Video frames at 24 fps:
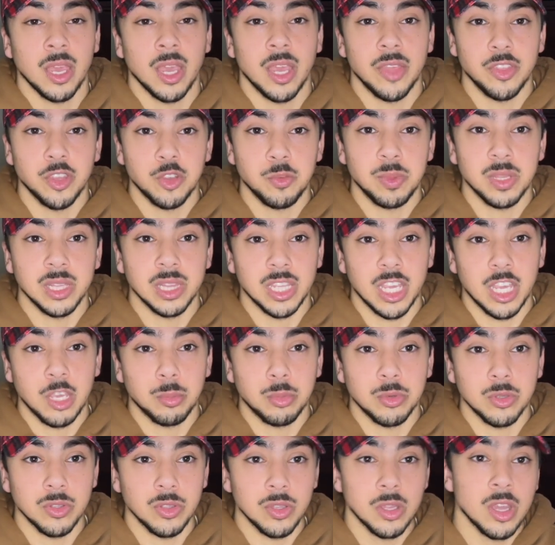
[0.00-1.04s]
and they'd be
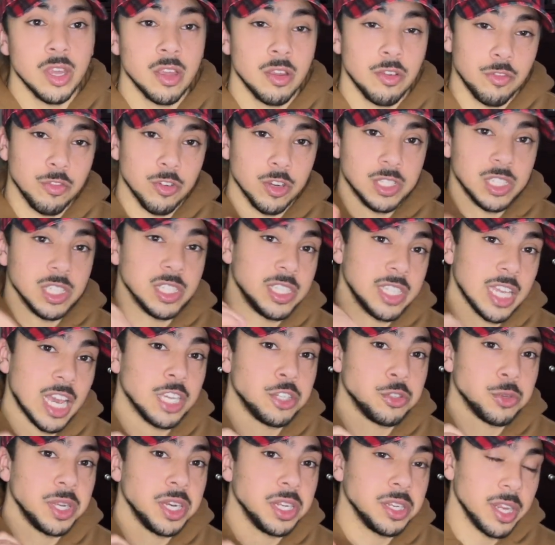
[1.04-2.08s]
labeled first as
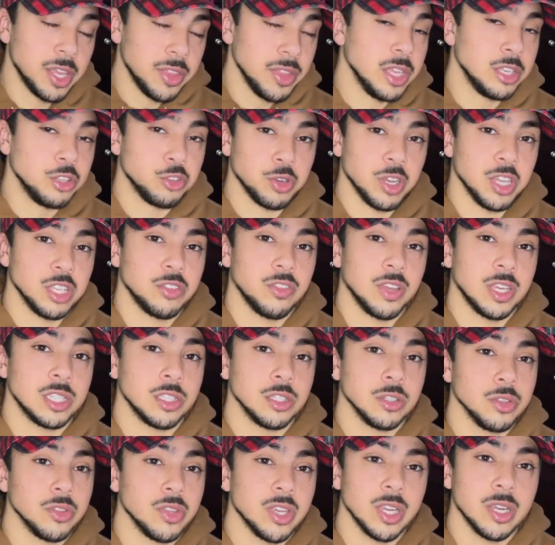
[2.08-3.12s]
saturated and then trans fats
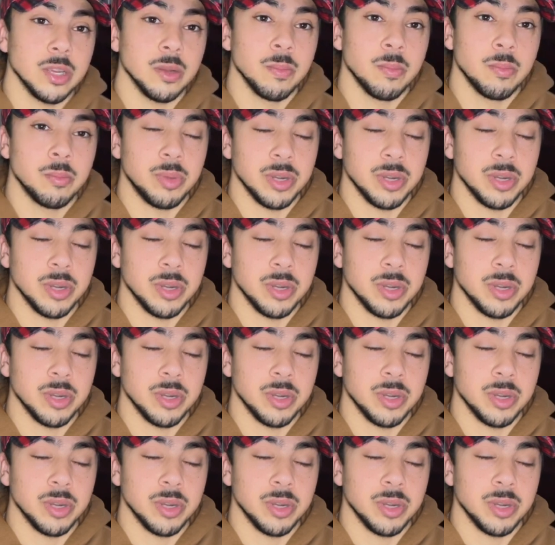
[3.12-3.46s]
under there.